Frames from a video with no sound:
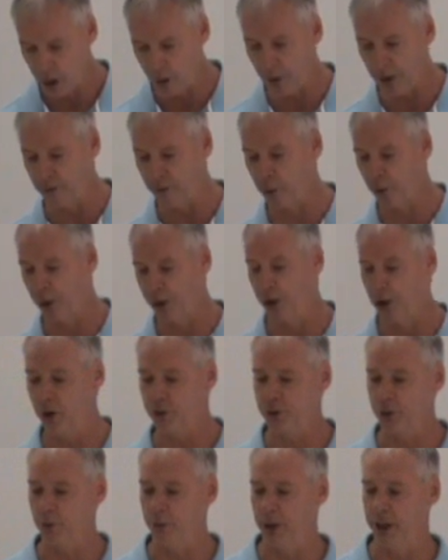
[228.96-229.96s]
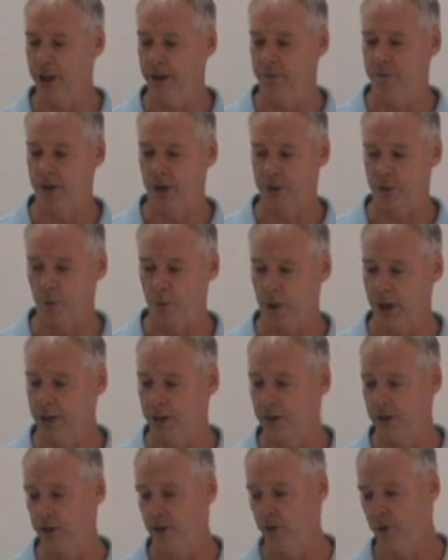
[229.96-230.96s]
However, we also believe that the
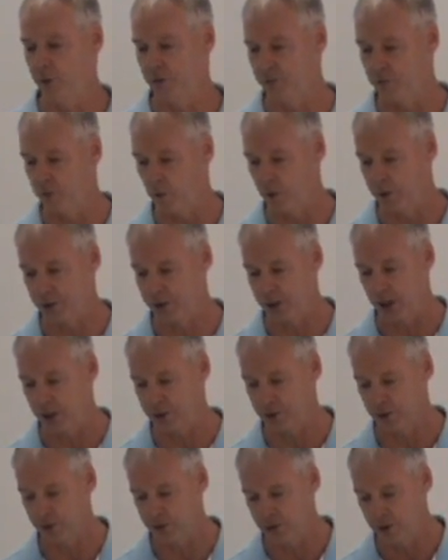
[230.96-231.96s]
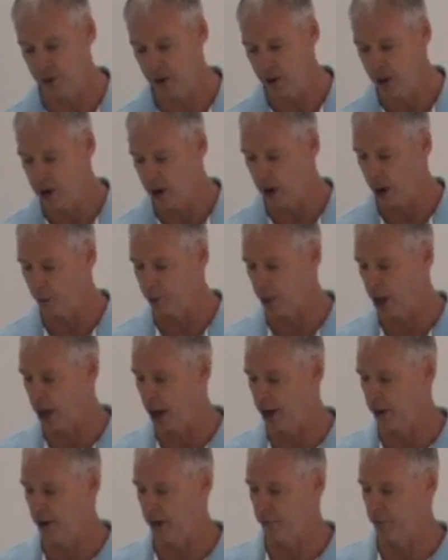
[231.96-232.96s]
right to use force sections
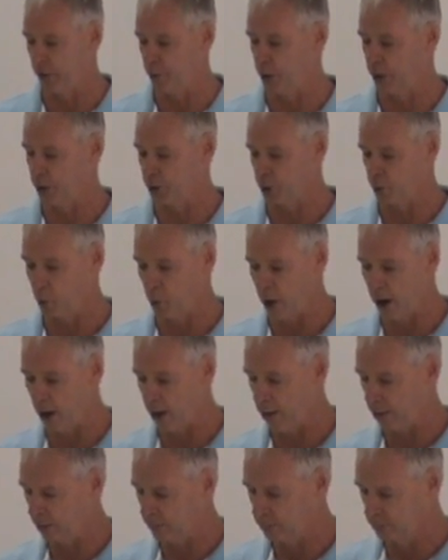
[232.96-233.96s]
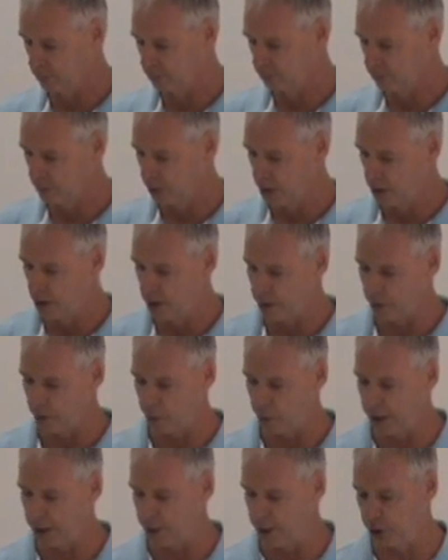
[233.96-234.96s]
apply to everyone as well. The
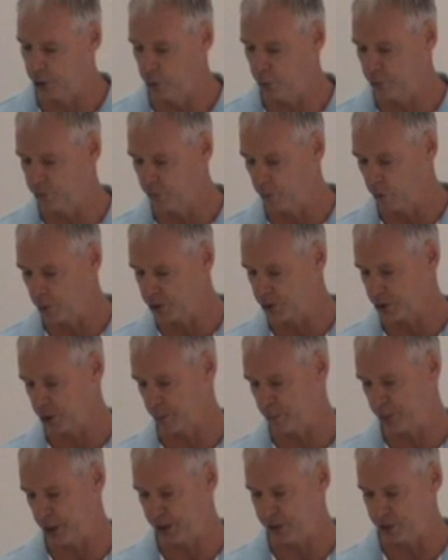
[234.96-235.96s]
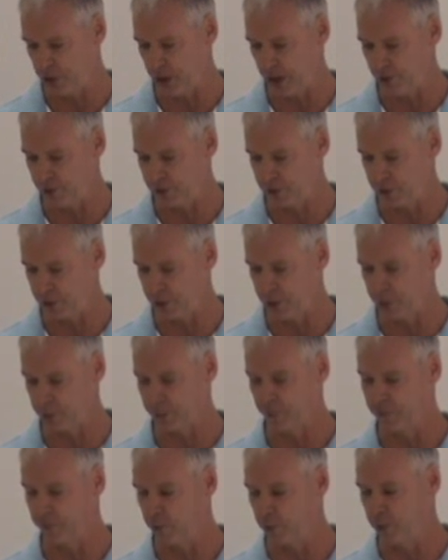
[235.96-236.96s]
right to use force as a peace officer in the
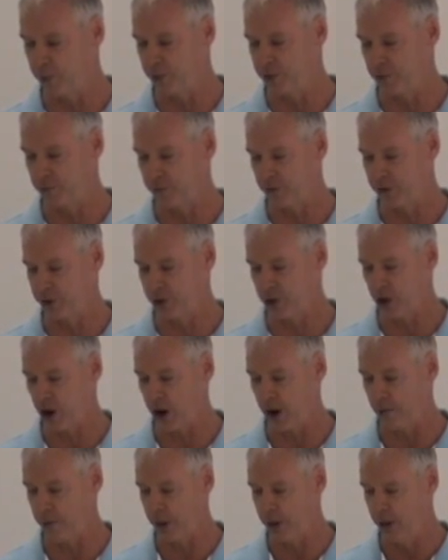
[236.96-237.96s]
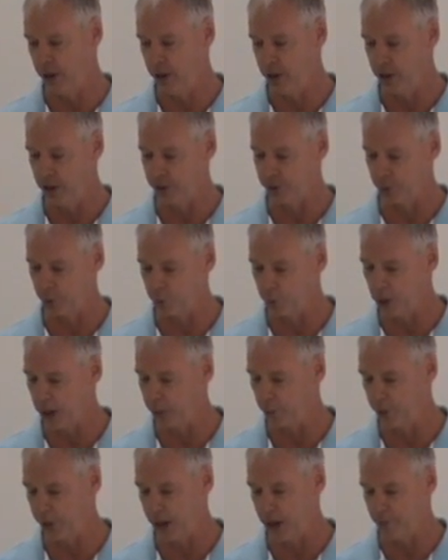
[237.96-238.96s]
performance of our job is a
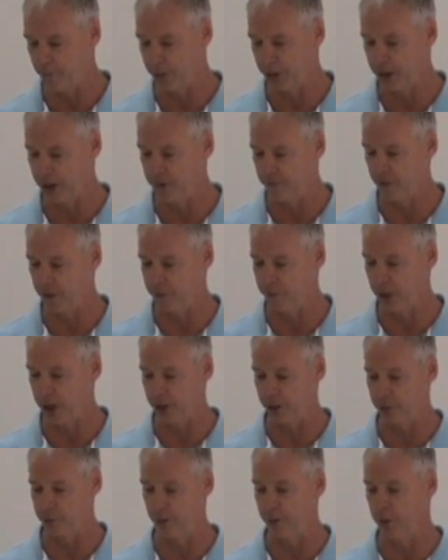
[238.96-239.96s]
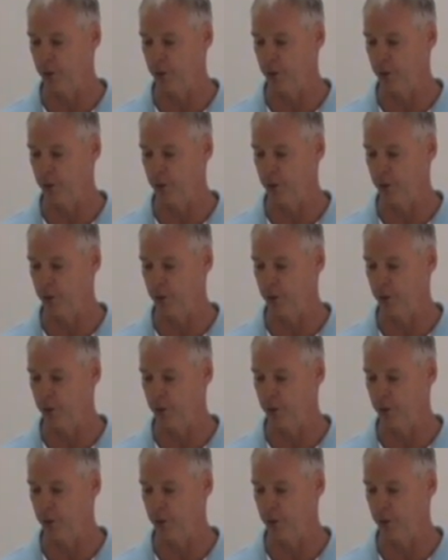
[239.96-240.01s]
right we have been given by the